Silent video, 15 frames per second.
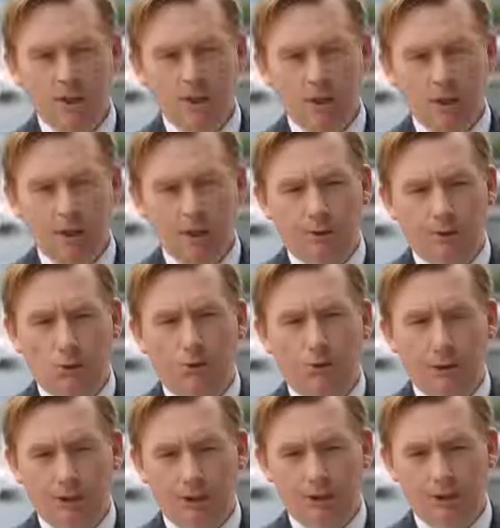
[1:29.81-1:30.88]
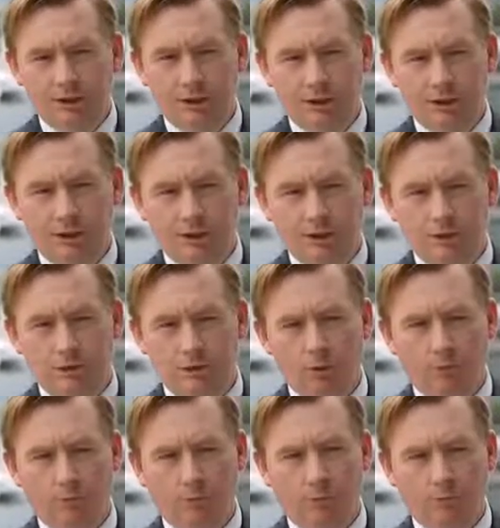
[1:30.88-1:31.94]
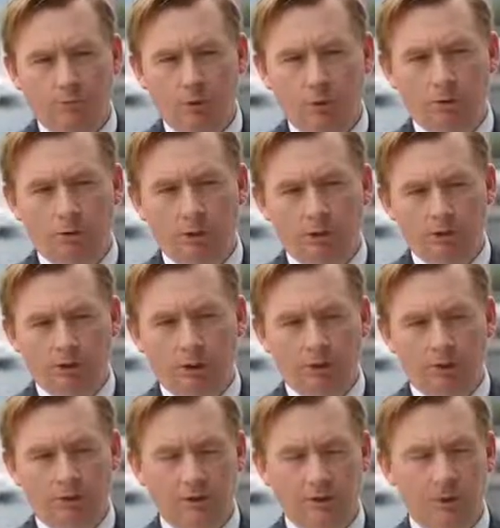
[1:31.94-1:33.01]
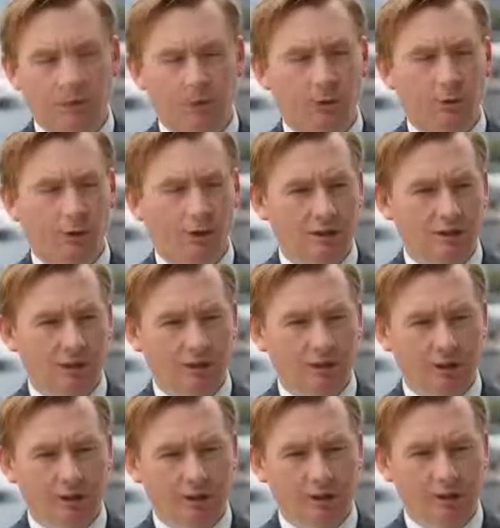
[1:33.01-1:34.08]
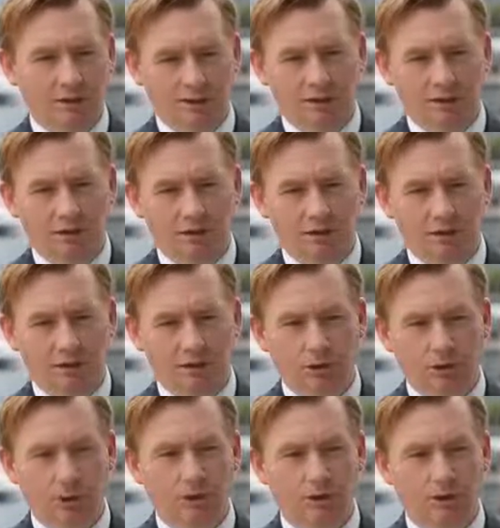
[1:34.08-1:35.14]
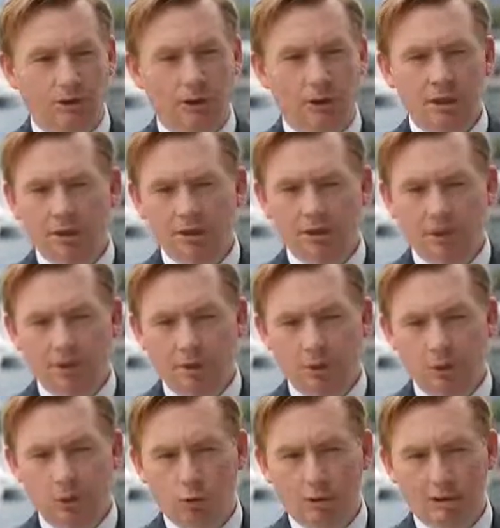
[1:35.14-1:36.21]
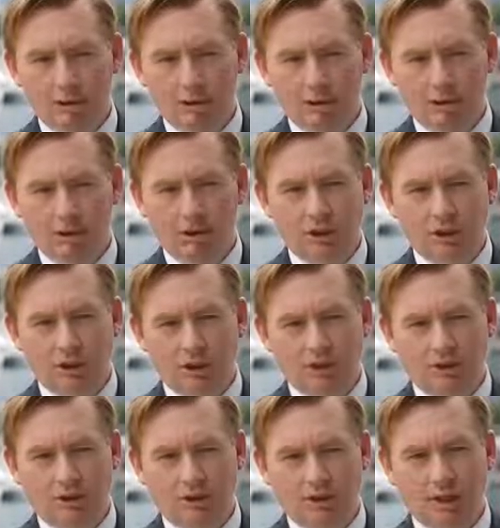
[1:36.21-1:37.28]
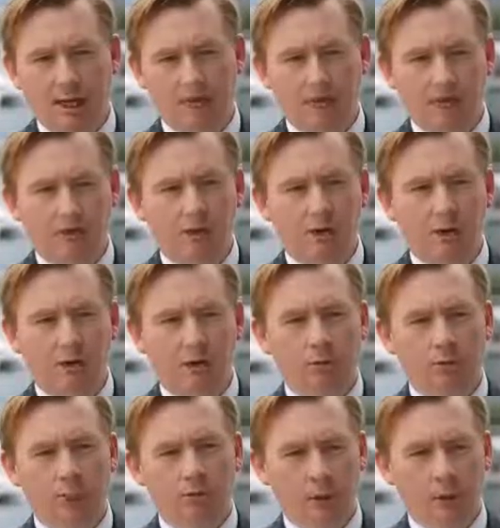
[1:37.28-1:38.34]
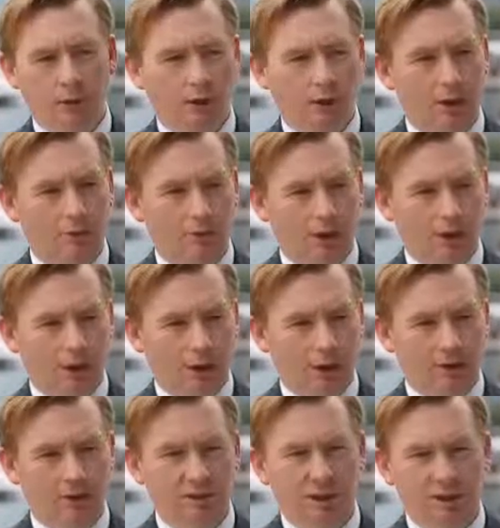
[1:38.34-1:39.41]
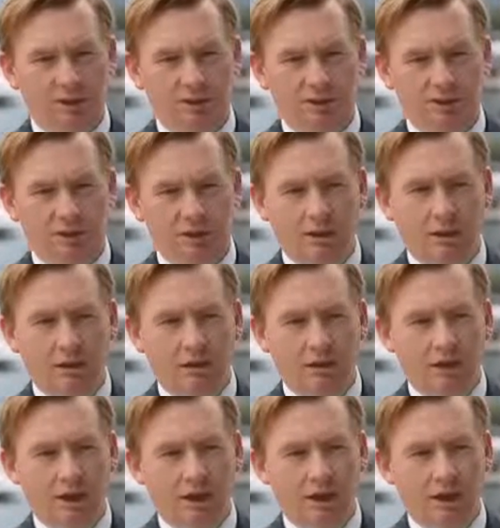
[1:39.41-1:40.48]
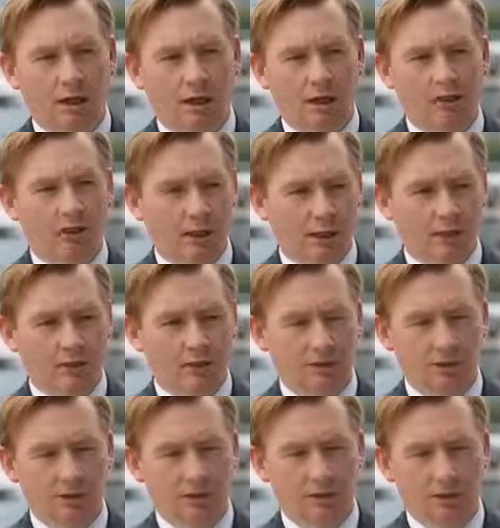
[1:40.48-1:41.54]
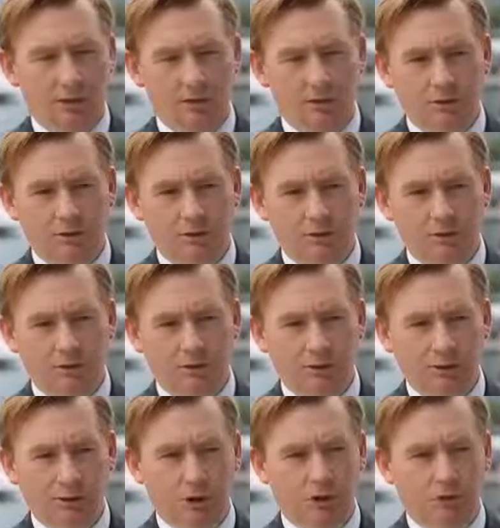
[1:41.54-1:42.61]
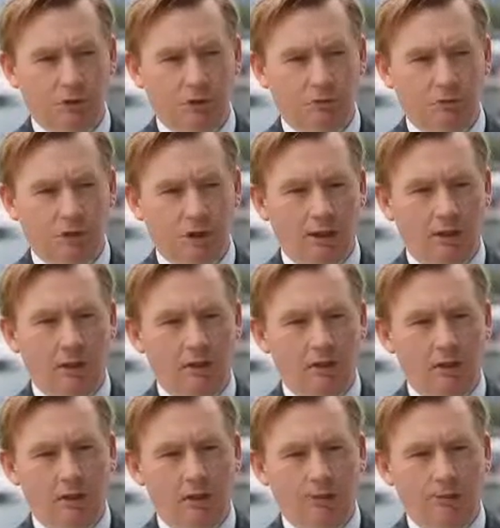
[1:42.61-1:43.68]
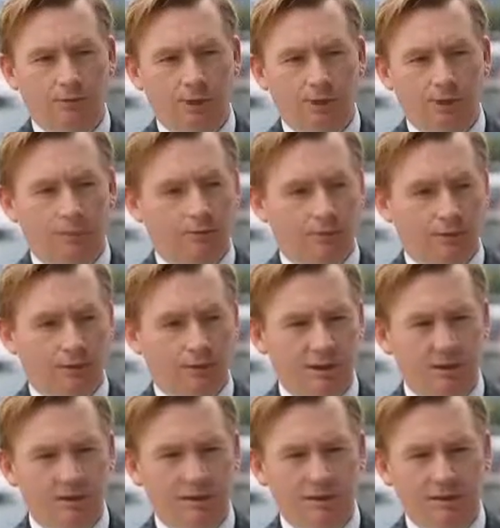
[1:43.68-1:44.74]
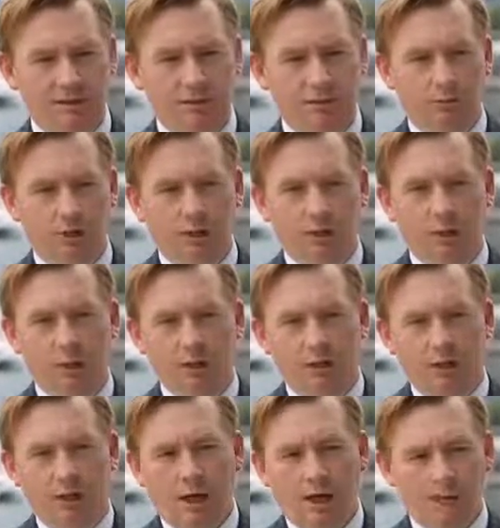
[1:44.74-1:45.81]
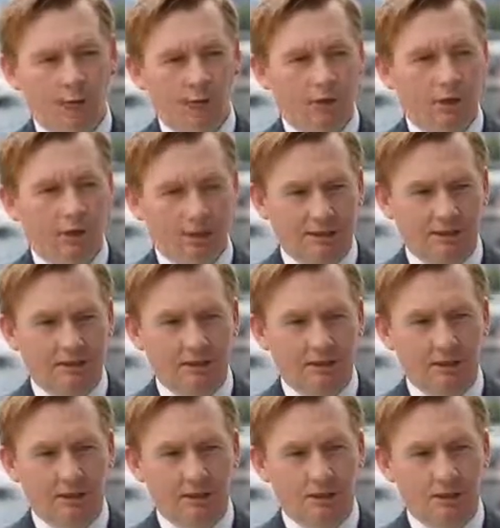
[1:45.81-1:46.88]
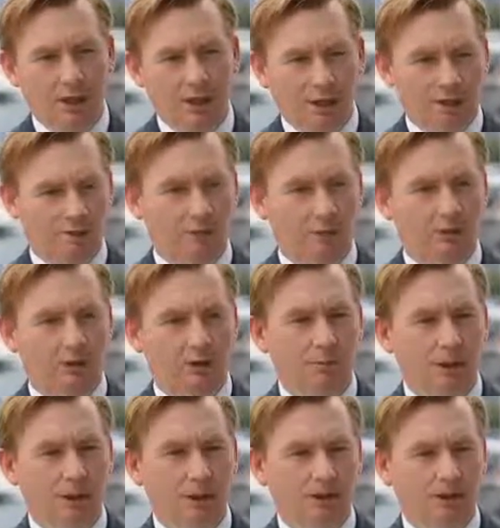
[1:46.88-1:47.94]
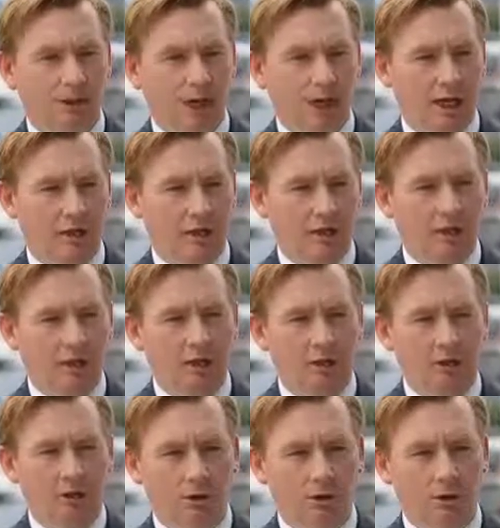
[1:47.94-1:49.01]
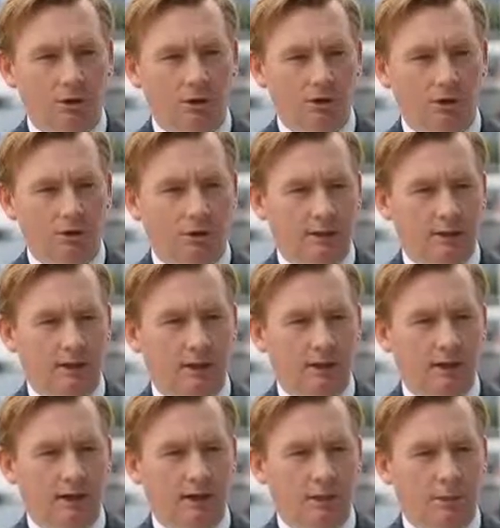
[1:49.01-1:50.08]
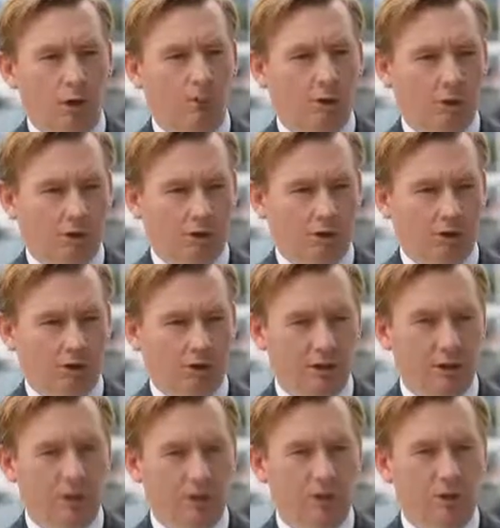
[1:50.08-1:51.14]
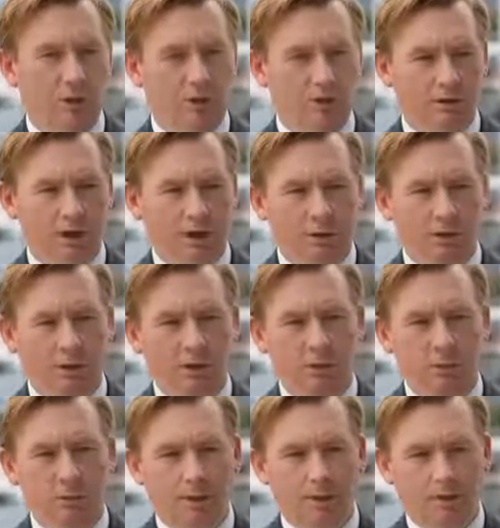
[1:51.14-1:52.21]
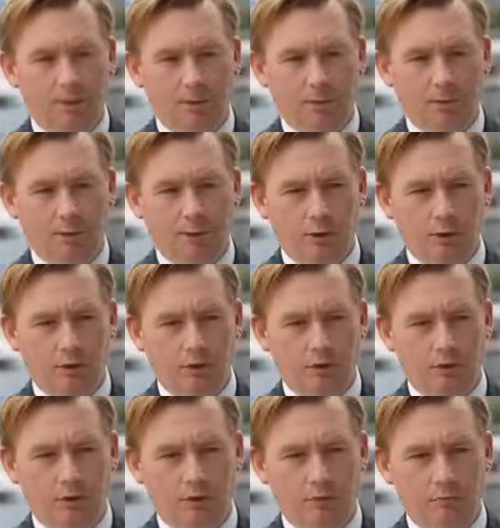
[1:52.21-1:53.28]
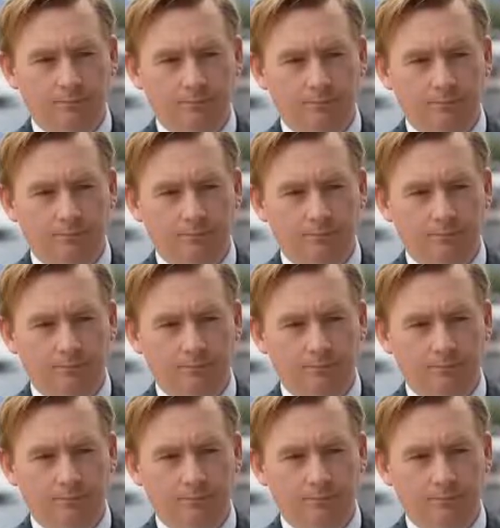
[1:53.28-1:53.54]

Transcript: But I think what we need to do is also involve ourselves in some of the policy making decisions to acknowledge some of the more insidious changes that happen with climate change, such as the changes in the frequency and distribution of different diseases that we haven't really seen in the past. So it's about educating not only the population at large but also members of the medical profession.